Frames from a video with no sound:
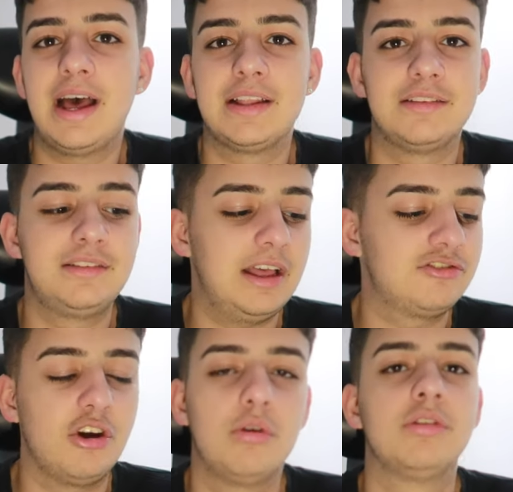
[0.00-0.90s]
had
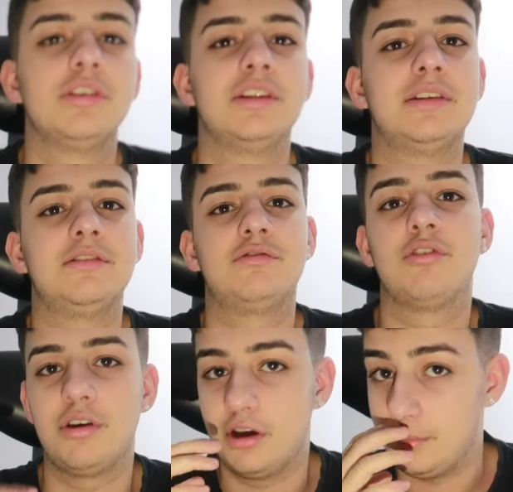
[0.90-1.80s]
that childhood and
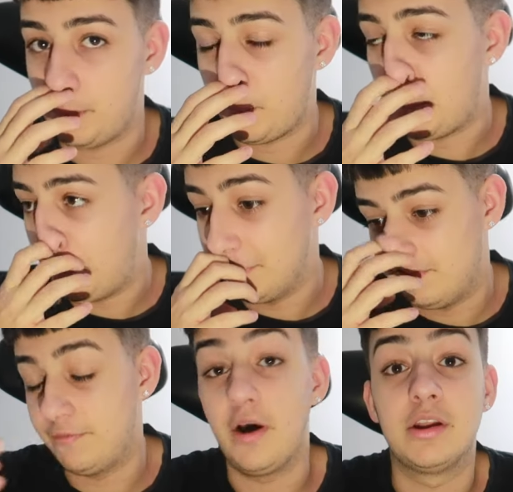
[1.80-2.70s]
growing up
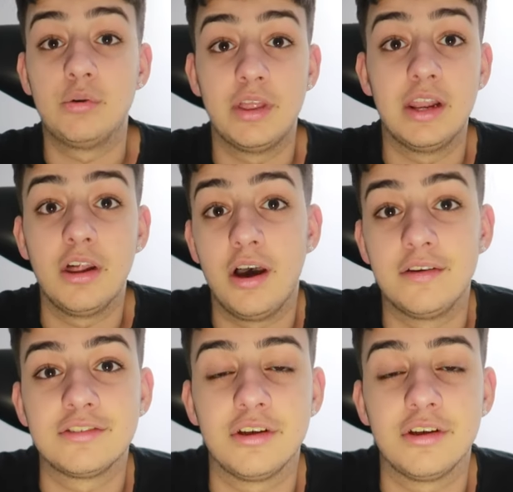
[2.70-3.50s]
fighting all their lives.